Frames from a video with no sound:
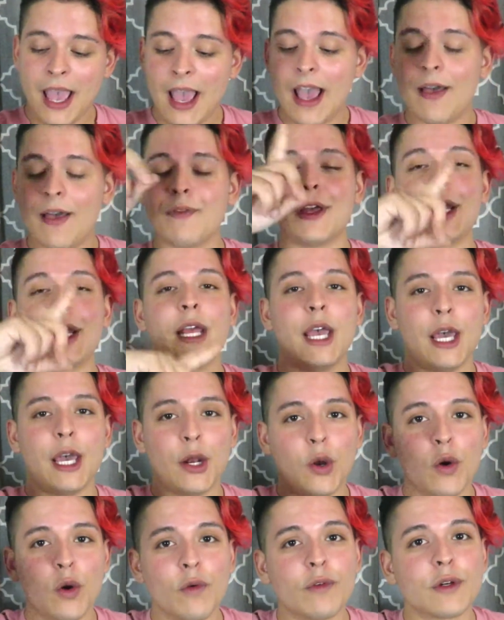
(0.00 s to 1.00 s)
and then head
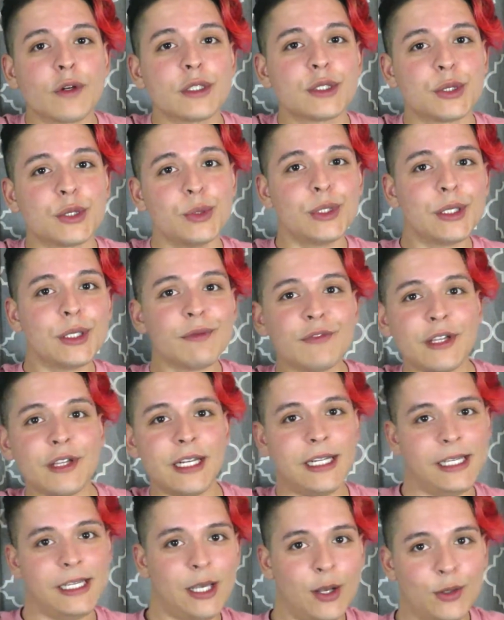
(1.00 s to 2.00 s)
over to the
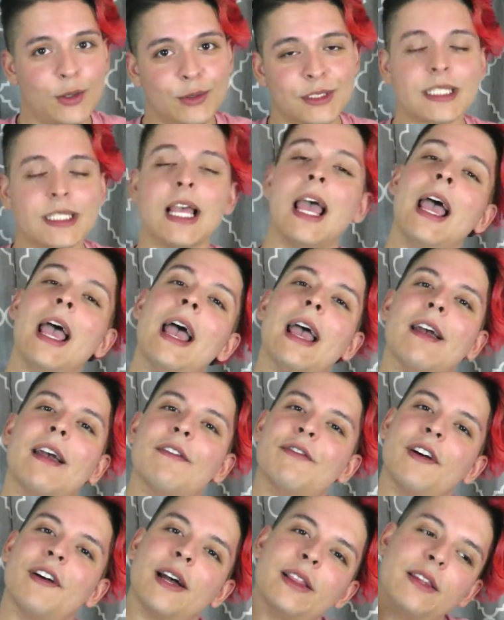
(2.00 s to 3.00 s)
videos and
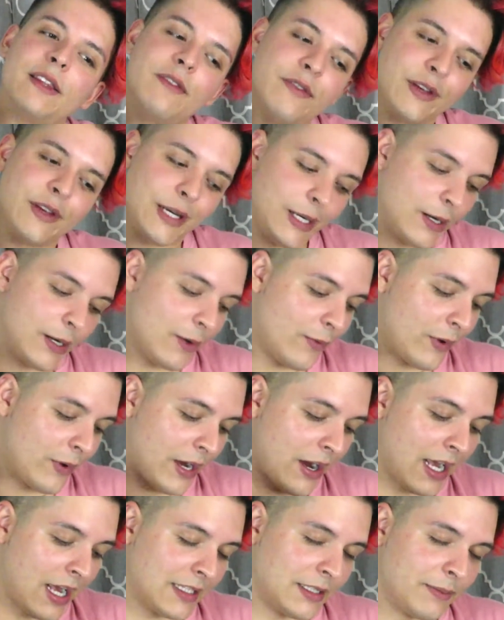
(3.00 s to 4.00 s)
find the video
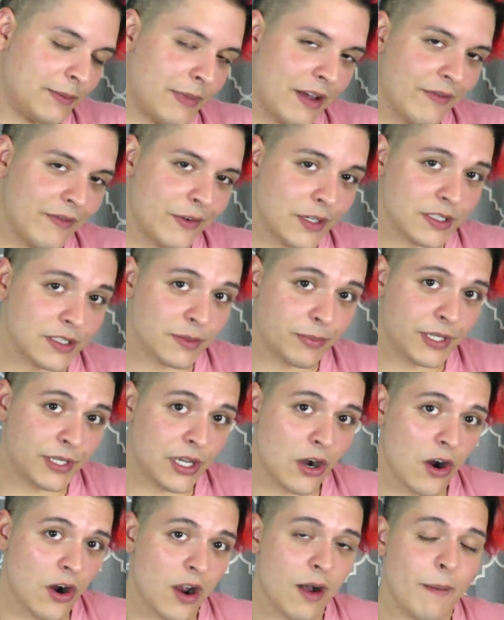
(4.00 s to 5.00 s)
where I did my first
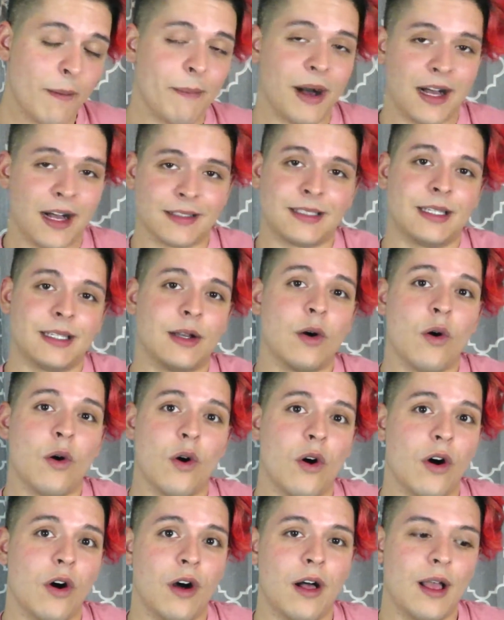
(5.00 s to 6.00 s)
PR unboxing
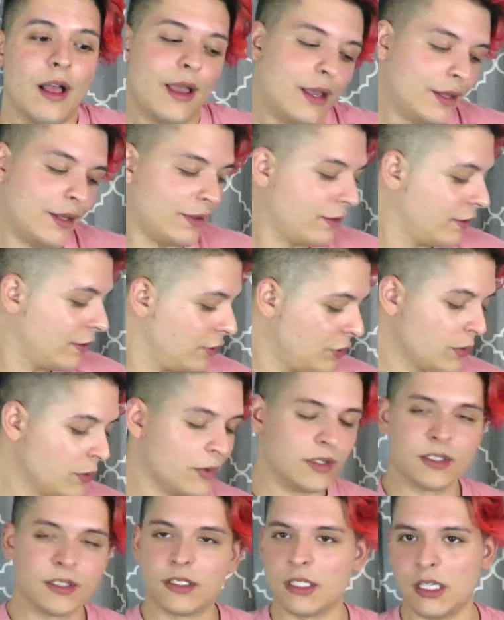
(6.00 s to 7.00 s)
haul and you
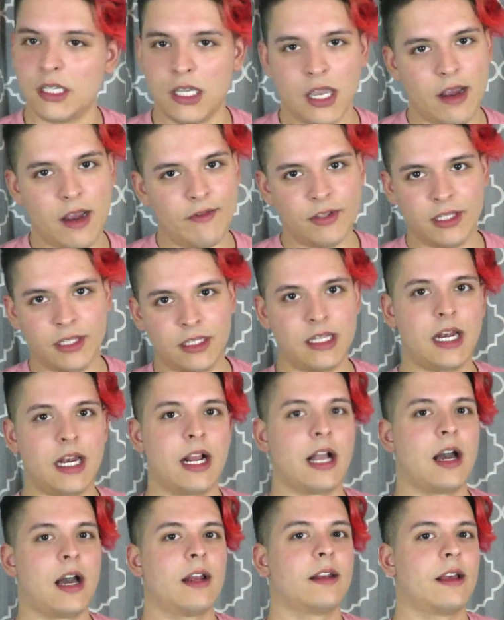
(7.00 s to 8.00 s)
will see everything that I
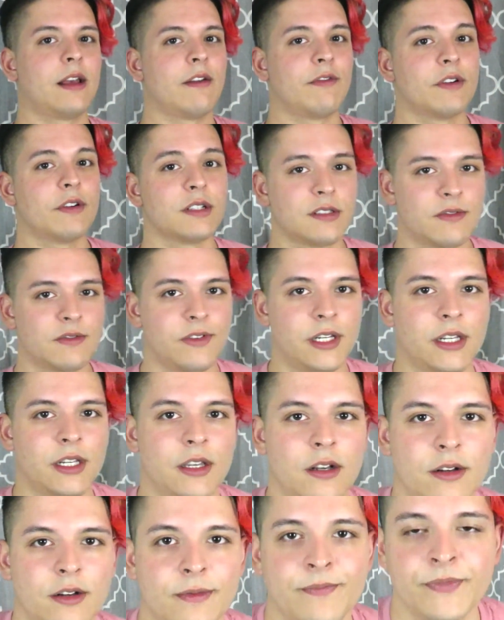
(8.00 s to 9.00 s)
got in that first
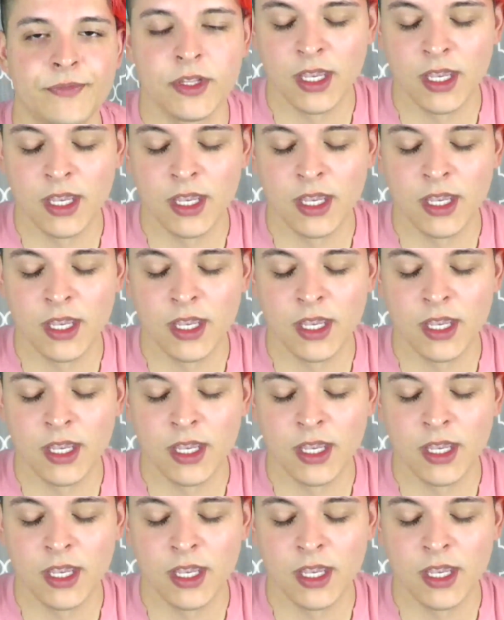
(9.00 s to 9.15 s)
video.